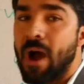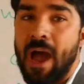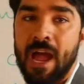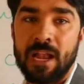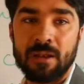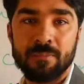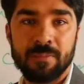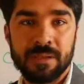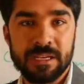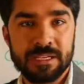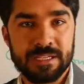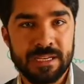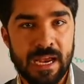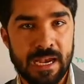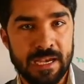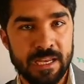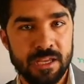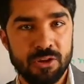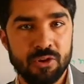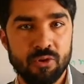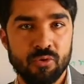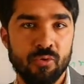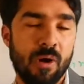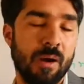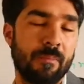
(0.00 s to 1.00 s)
I'll be
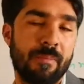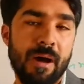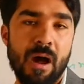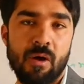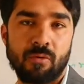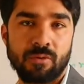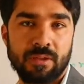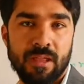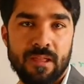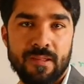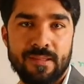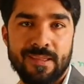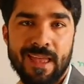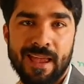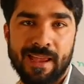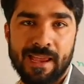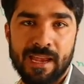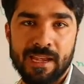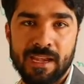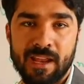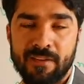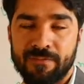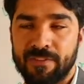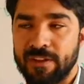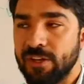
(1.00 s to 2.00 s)
telling you about the
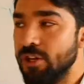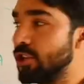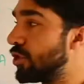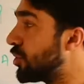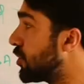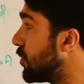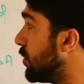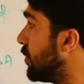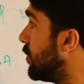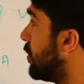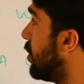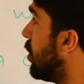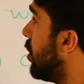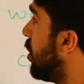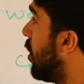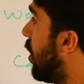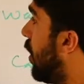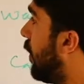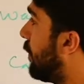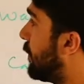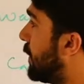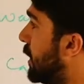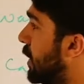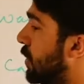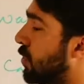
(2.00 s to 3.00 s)
second definition
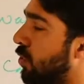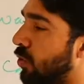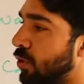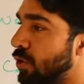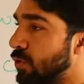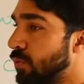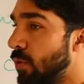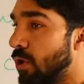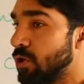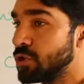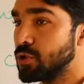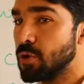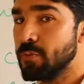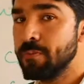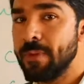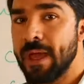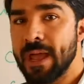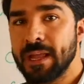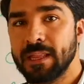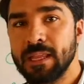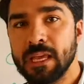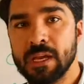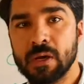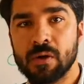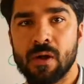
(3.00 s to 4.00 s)
of the Cold War to
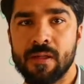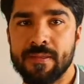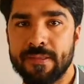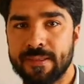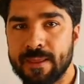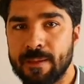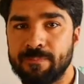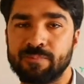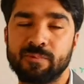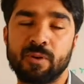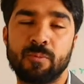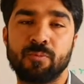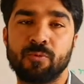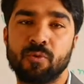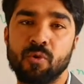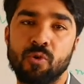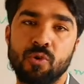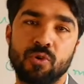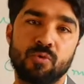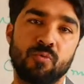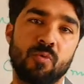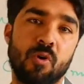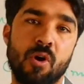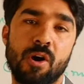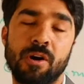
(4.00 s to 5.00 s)
make the concept of
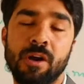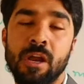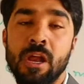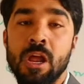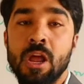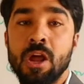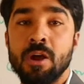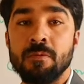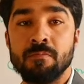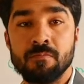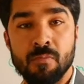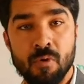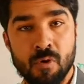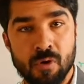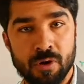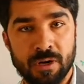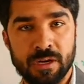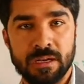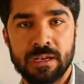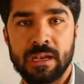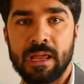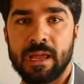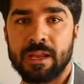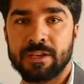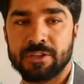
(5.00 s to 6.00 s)
Cold War more
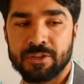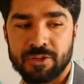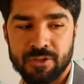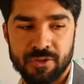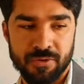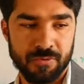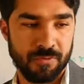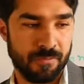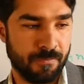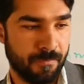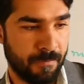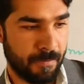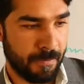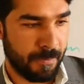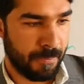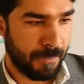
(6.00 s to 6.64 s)
clear to you.